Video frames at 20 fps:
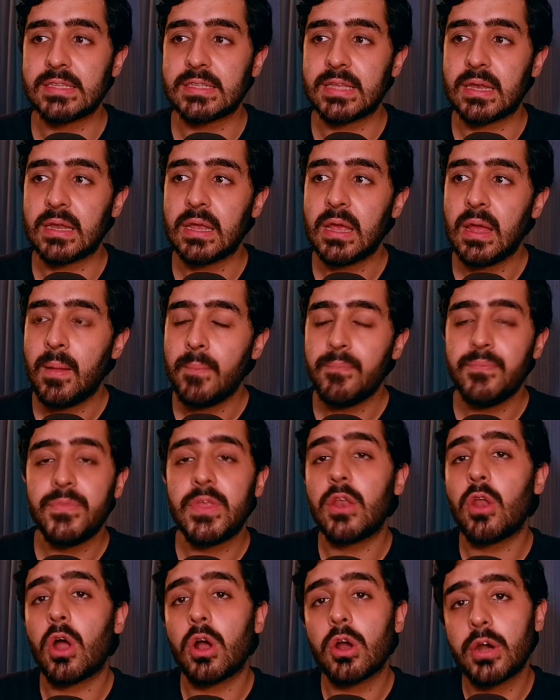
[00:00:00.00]
that they're
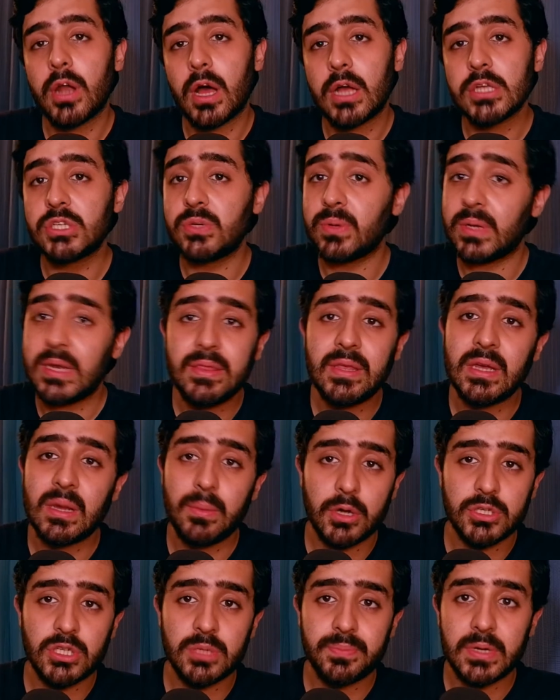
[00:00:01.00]
not going to ask you anything
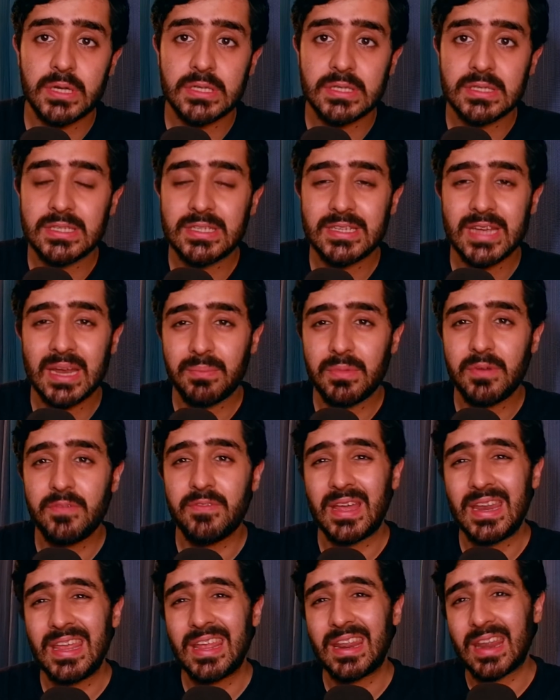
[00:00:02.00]
about your personal statement,
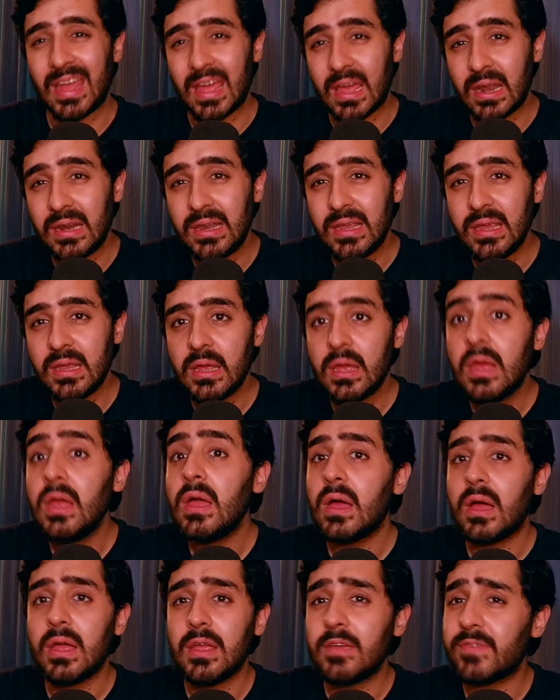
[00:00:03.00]
very rarely.
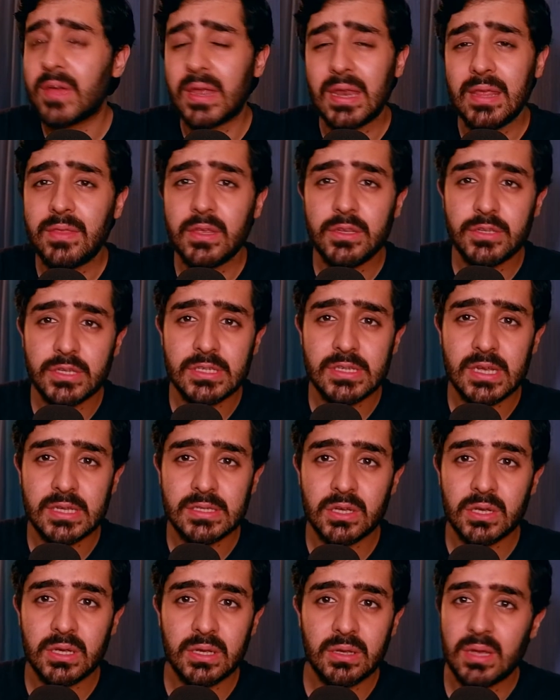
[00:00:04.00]
If anything, just as
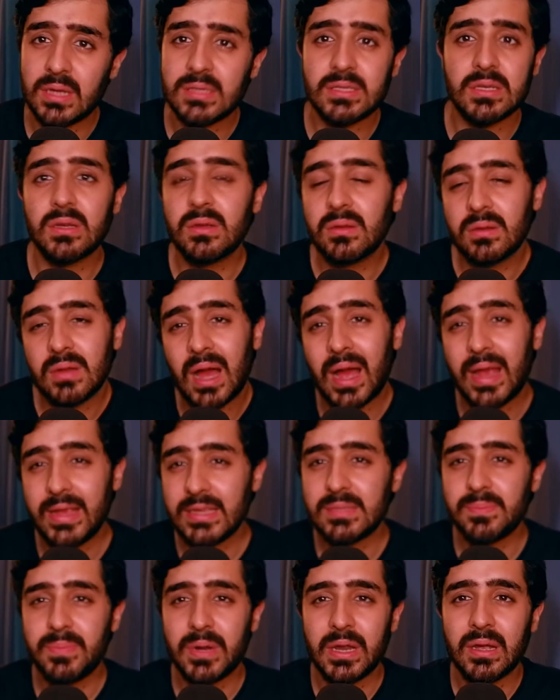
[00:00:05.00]
a
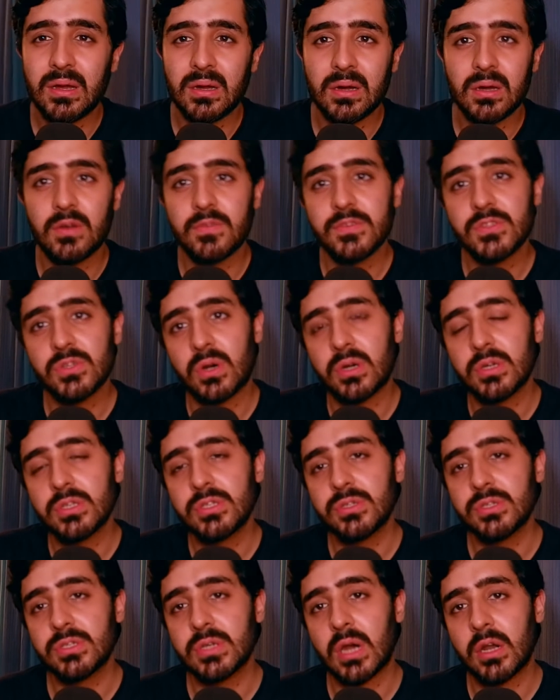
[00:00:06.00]
icebreaker of sorts
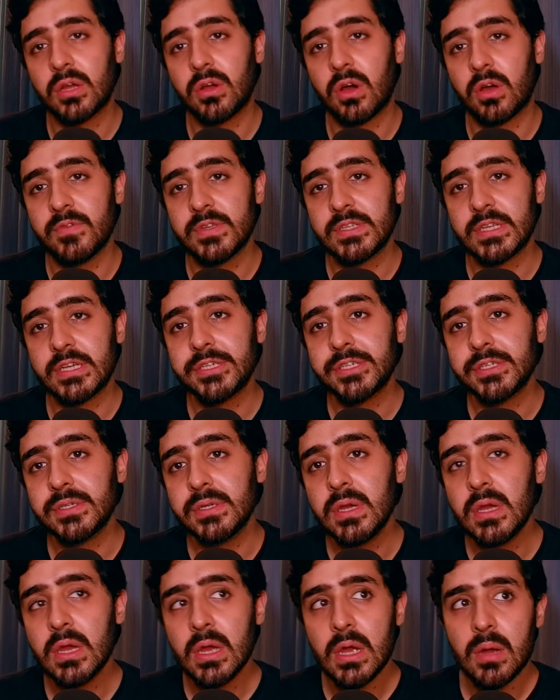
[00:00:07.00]
to start a conversation.
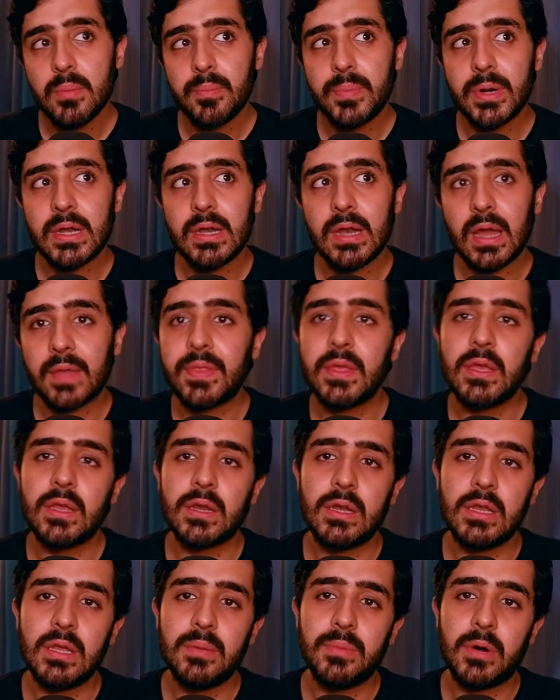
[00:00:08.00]
But nothing
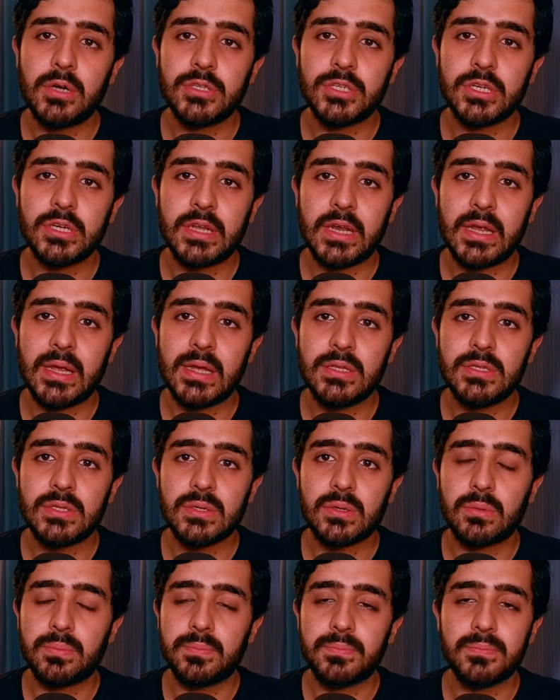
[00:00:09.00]
really about your grades
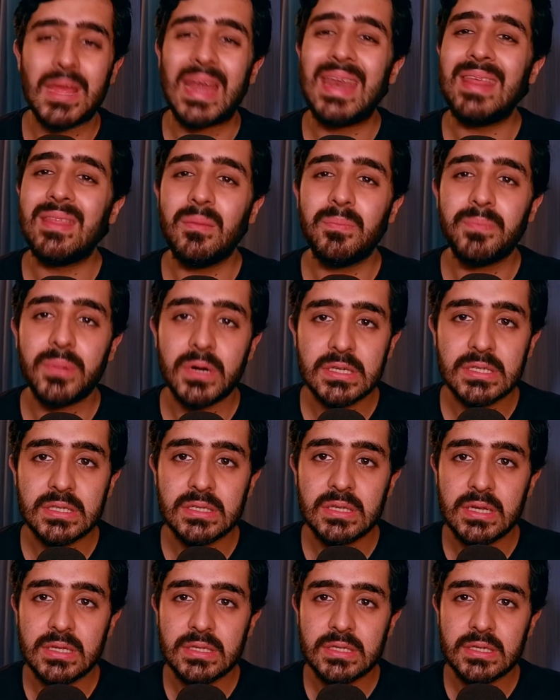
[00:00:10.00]
or anything
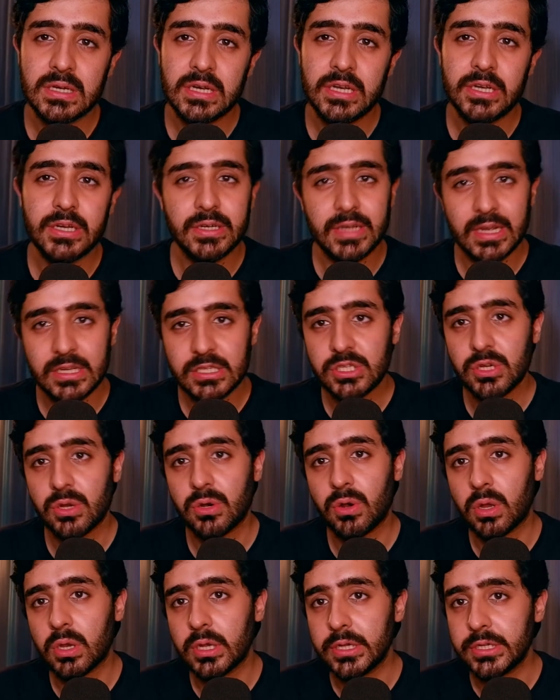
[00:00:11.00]
personal. It's really to test your
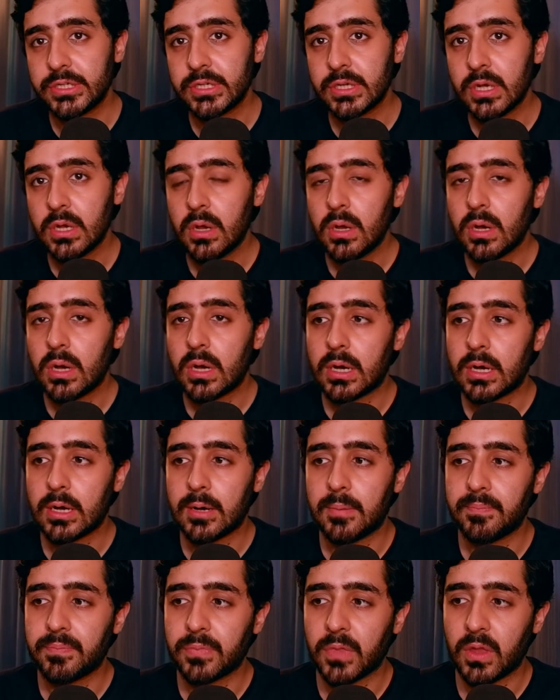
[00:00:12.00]
knowledge
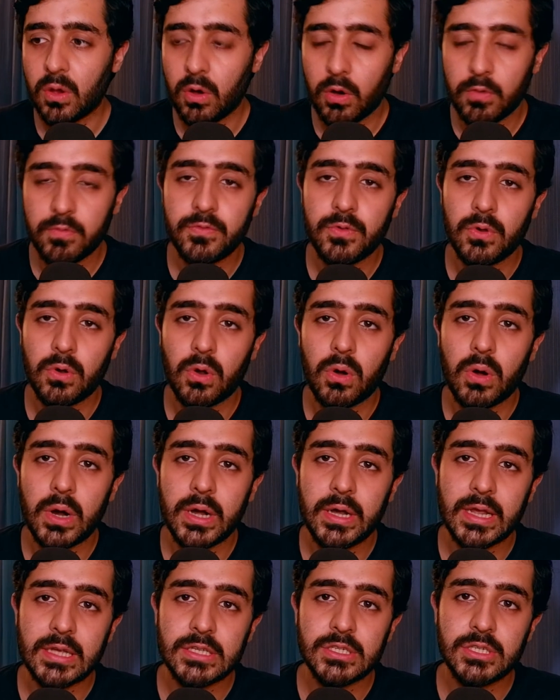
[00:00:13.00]
of the law and
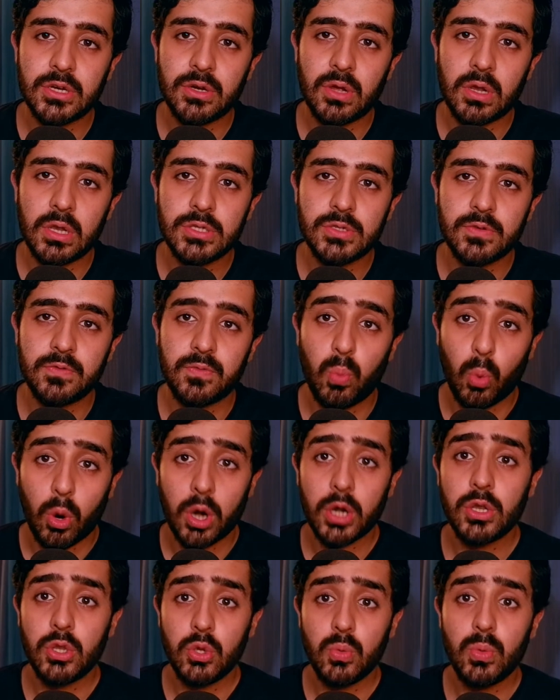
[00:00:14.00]
test your knowledge of
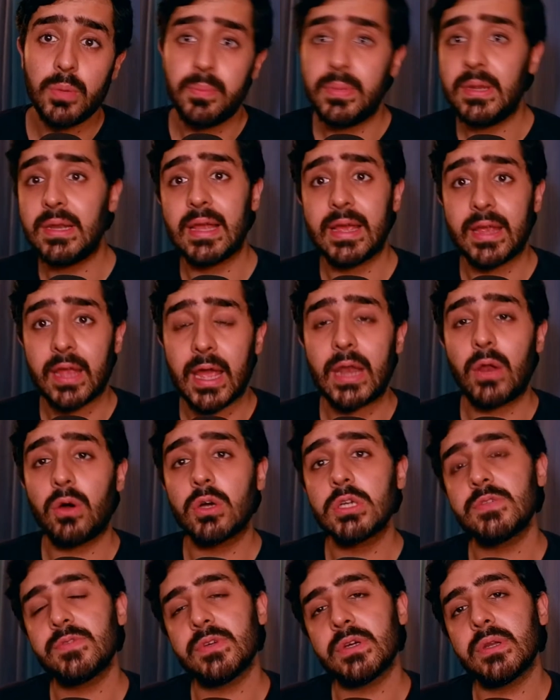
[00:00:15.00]
what you would be like at
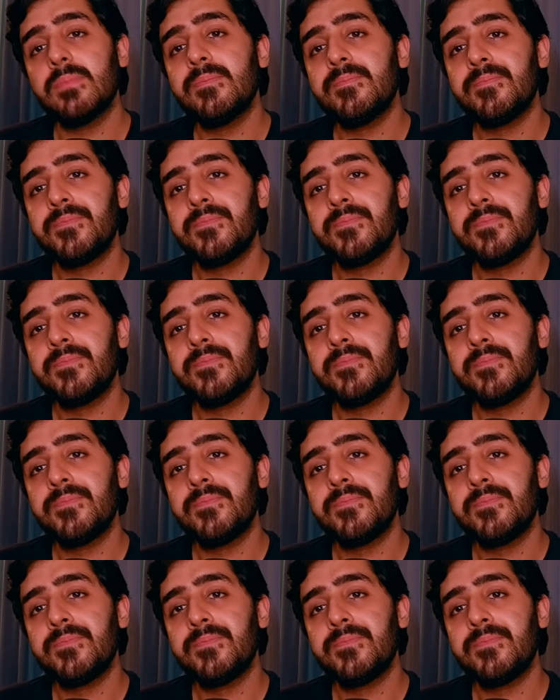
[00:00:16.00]
Oxford.